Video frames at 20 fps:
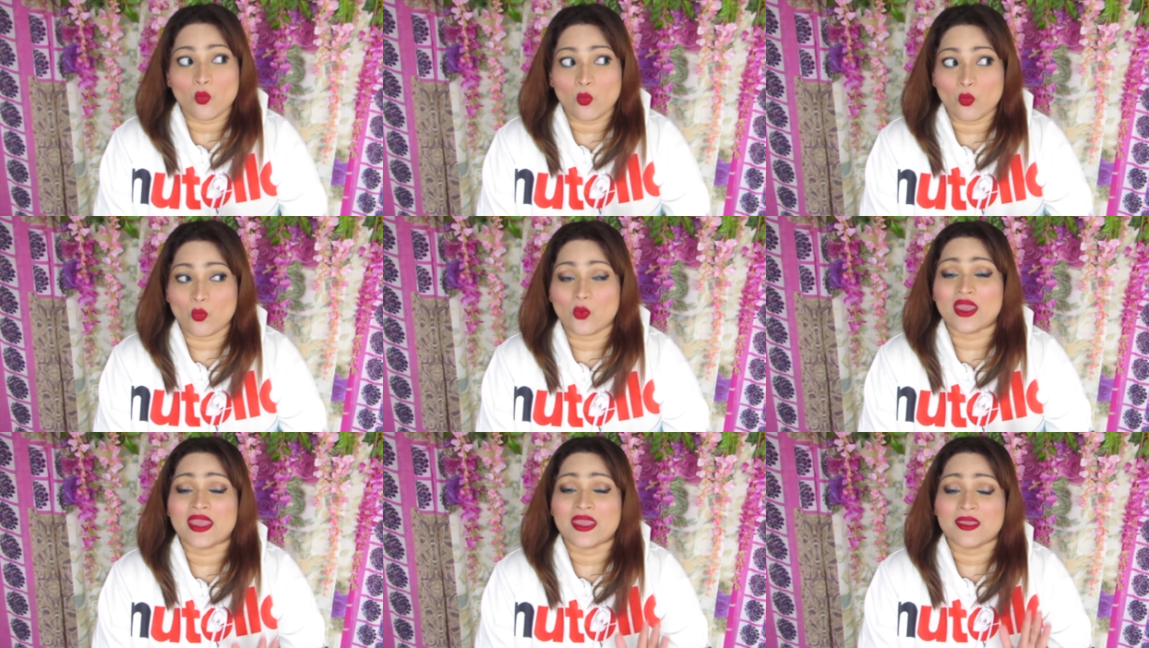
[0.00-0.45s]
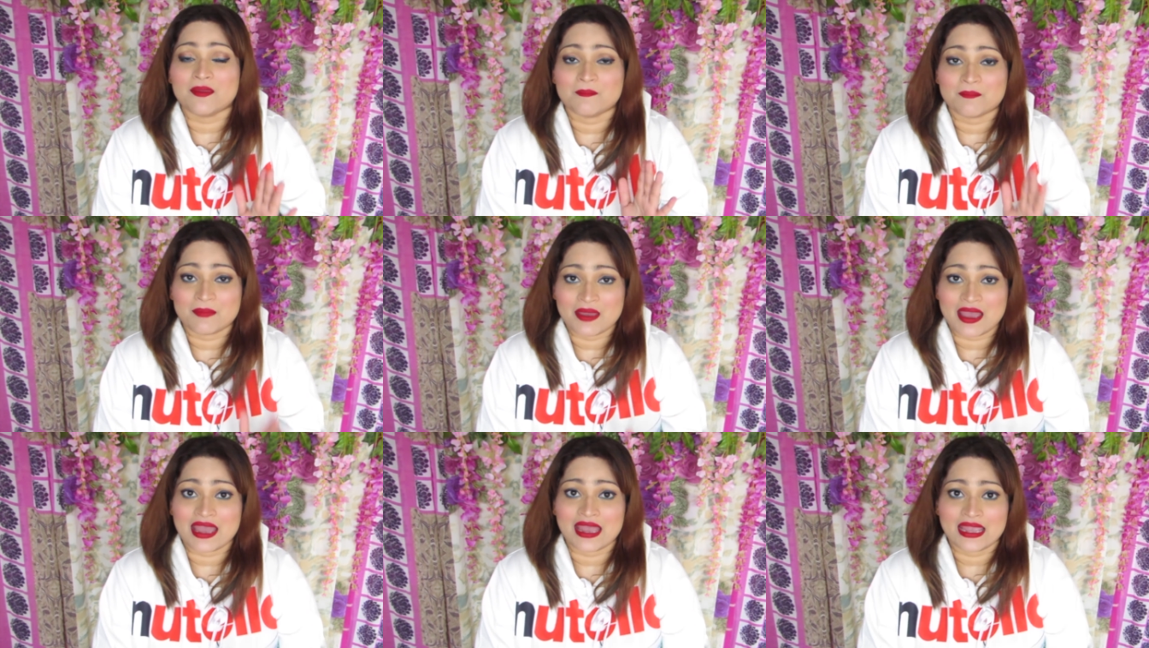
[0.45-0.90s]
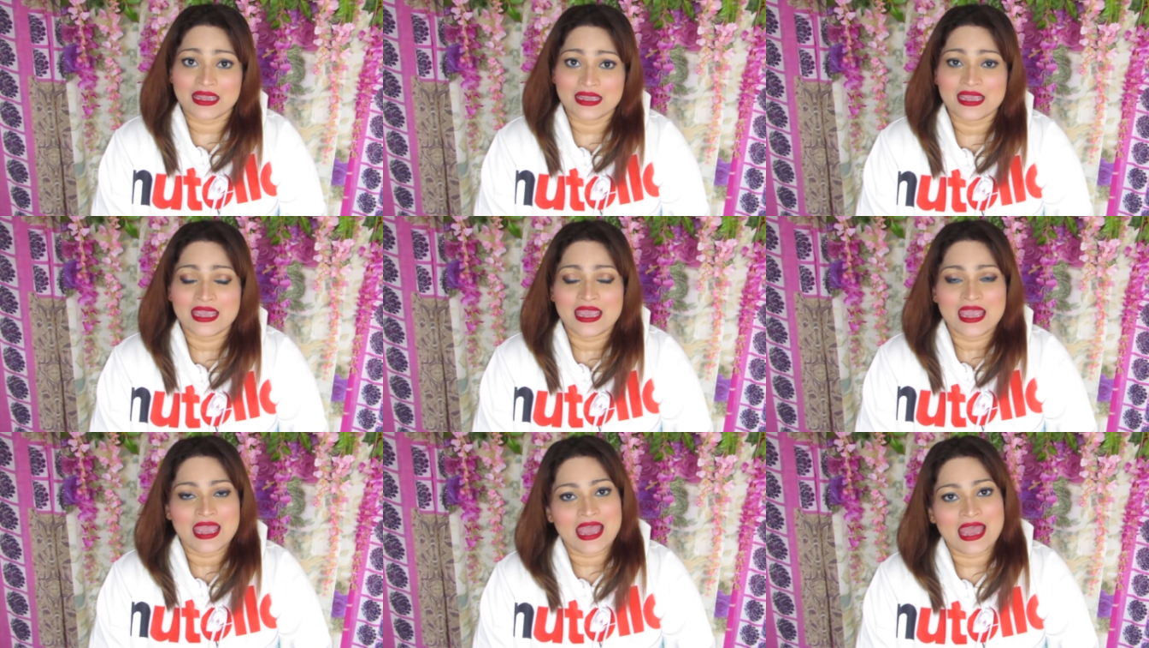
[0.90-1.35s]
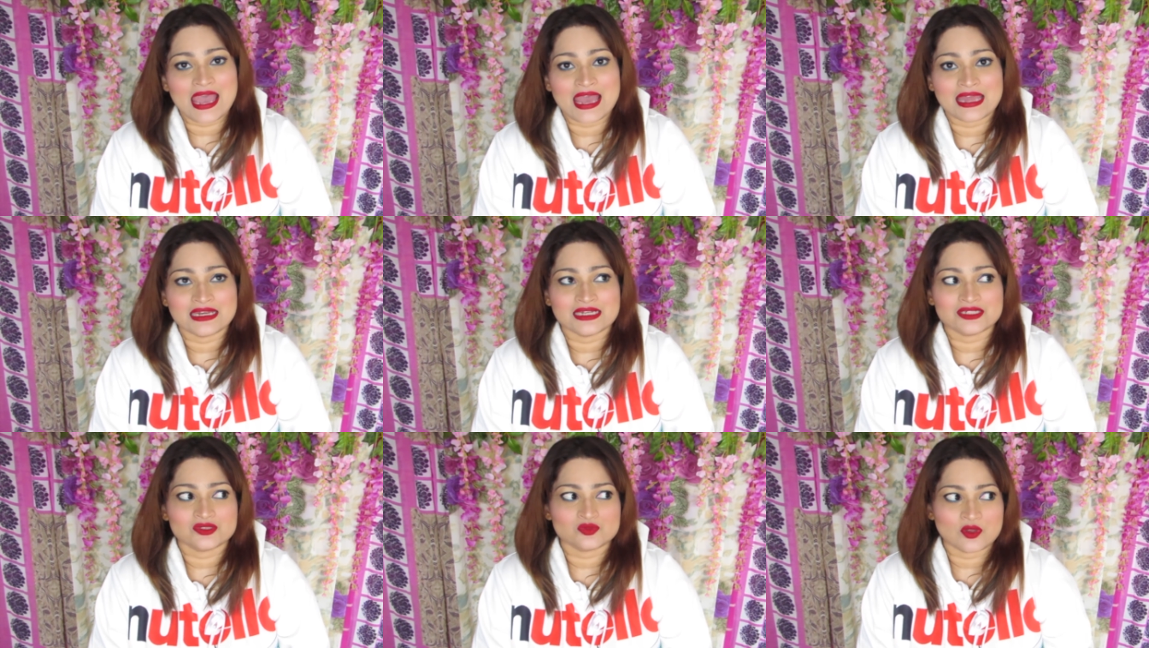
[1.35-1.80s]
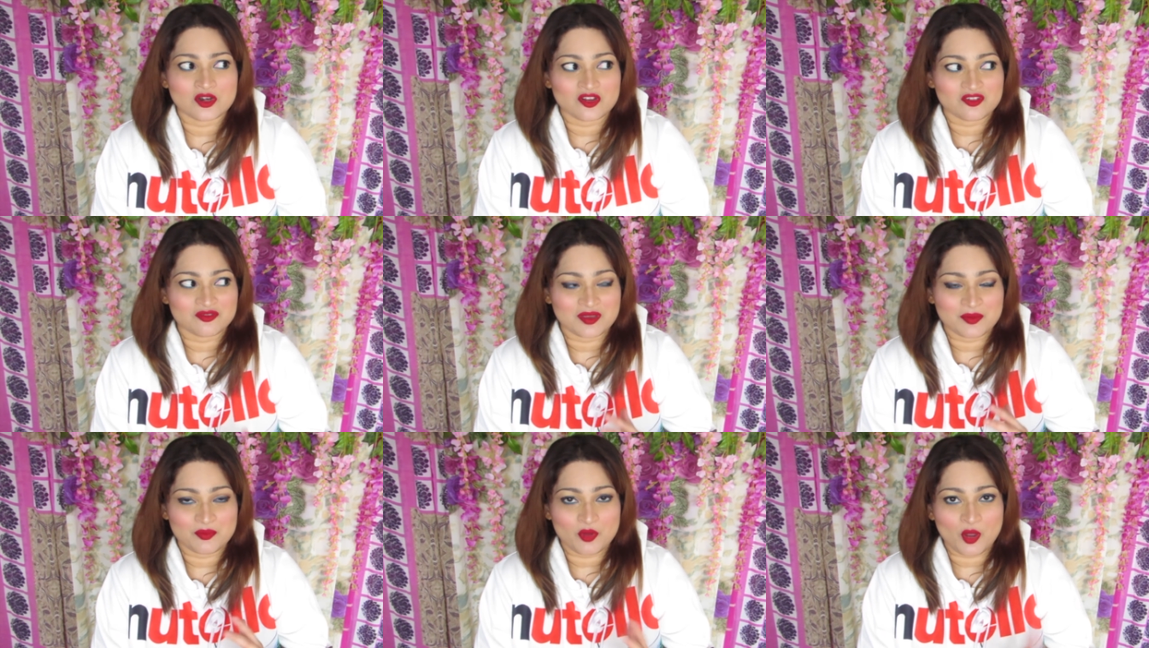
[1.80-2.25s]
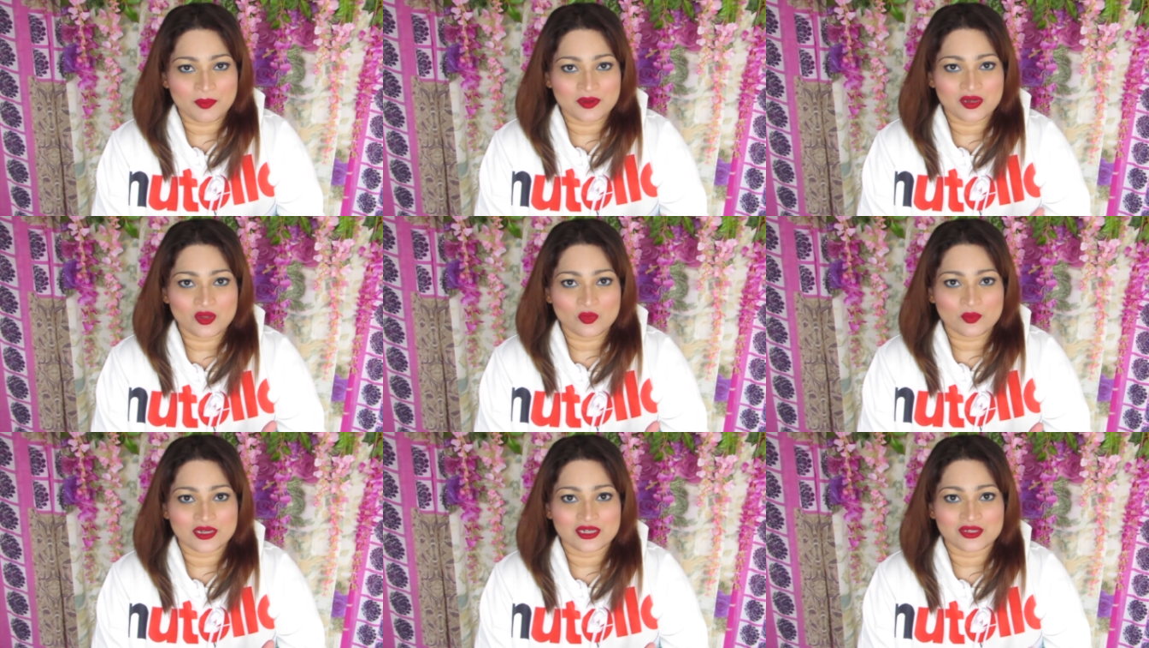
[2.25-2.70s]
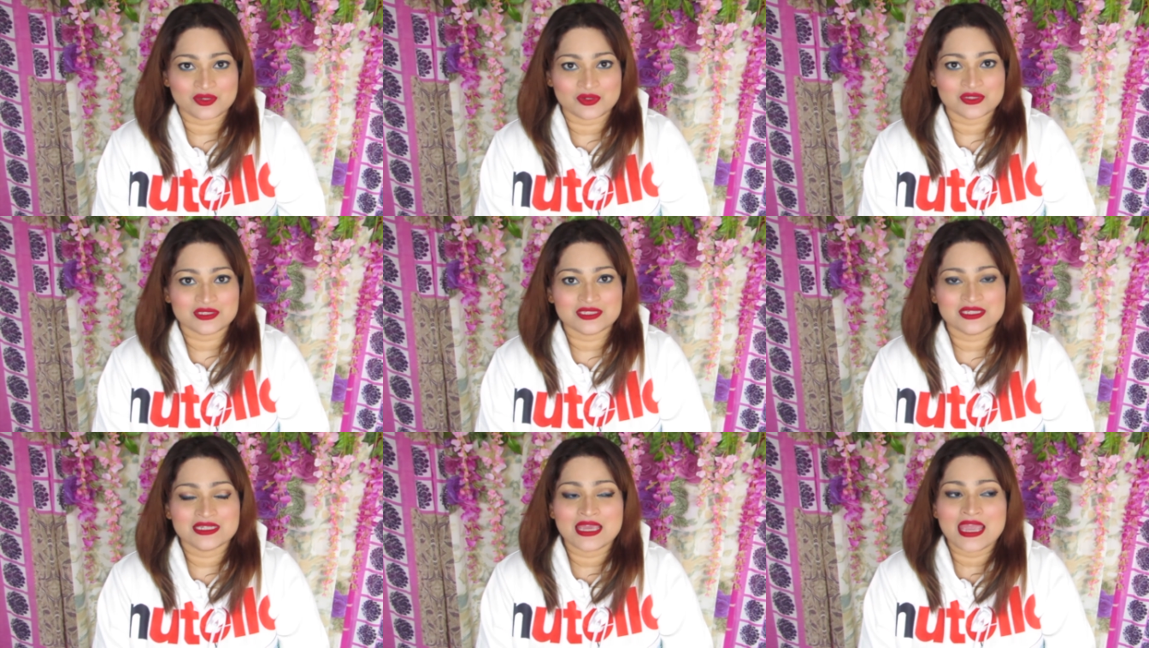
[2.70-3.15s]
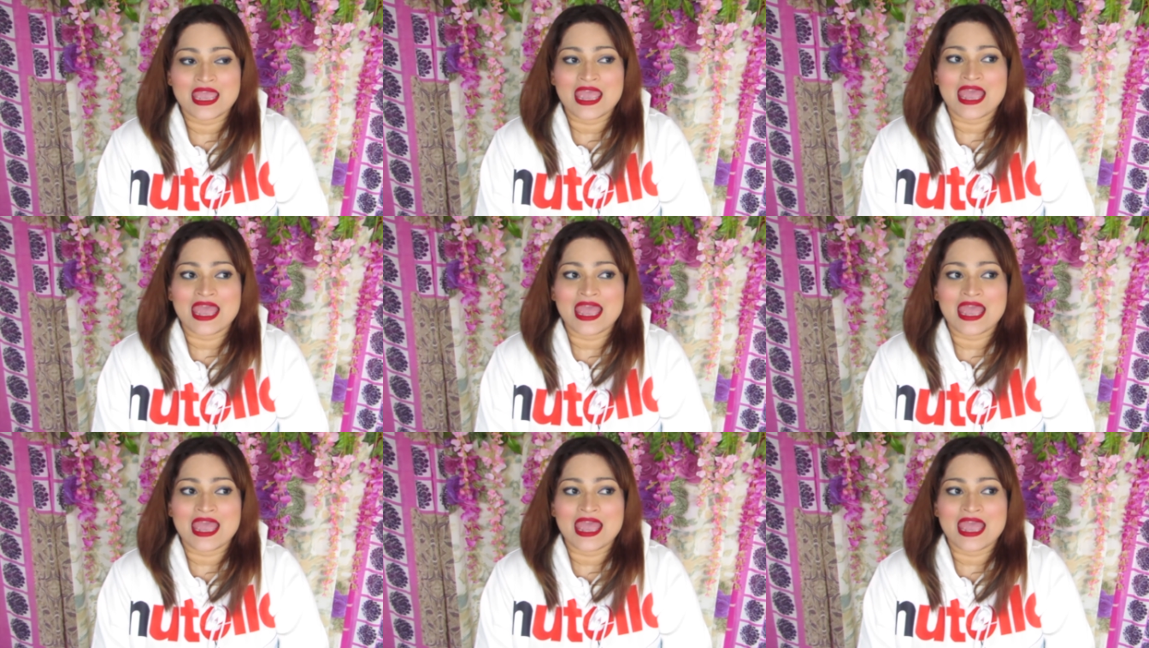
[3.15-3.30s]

way back and it's one of my popular videos,